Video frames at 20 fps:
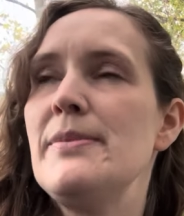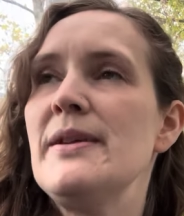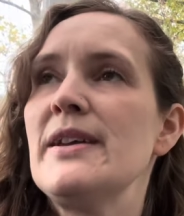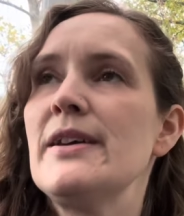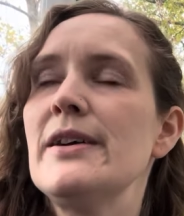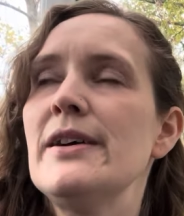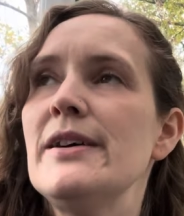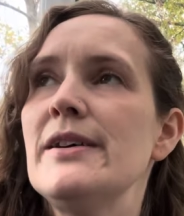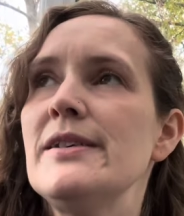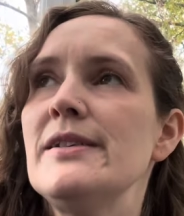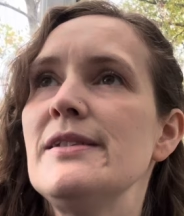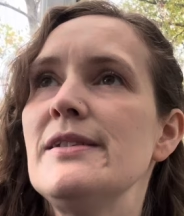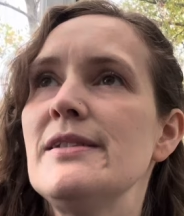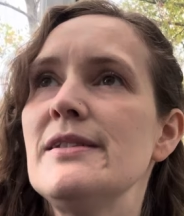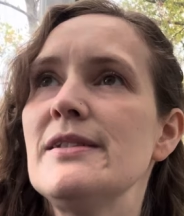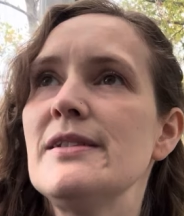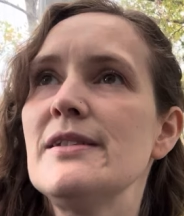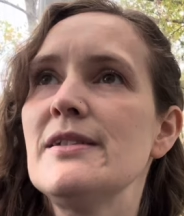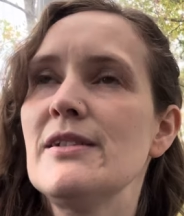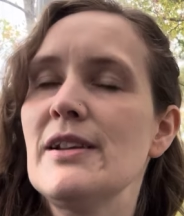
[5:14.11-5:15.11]

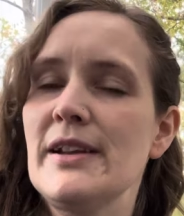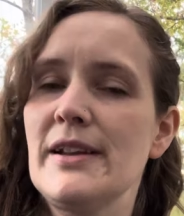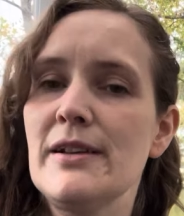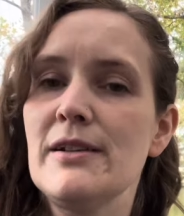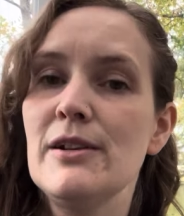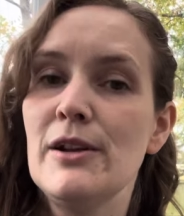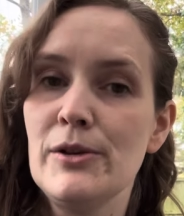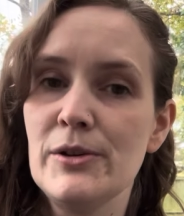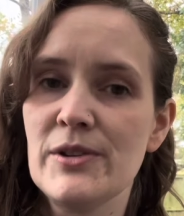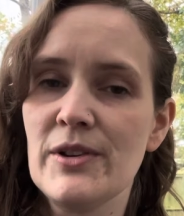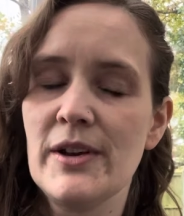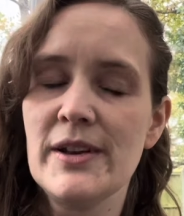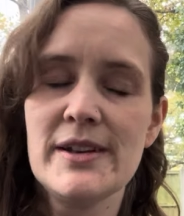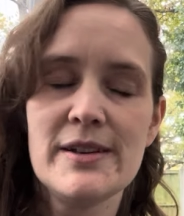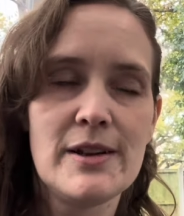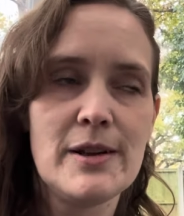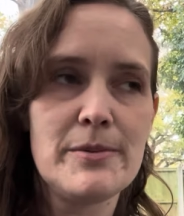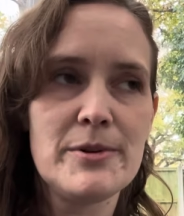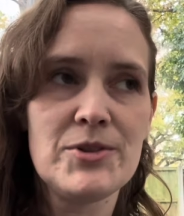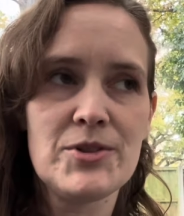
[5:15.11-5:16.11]
because, like,
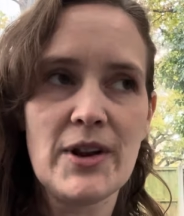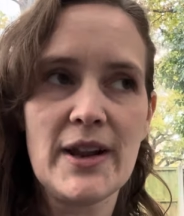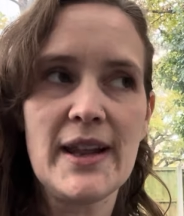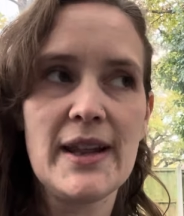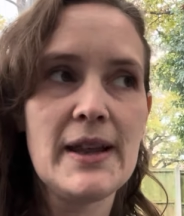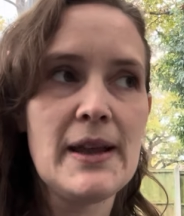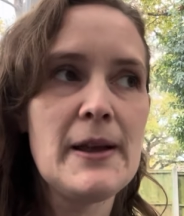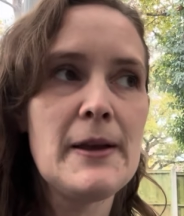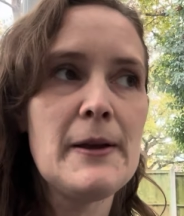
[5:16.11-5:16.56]
low-sided open tray.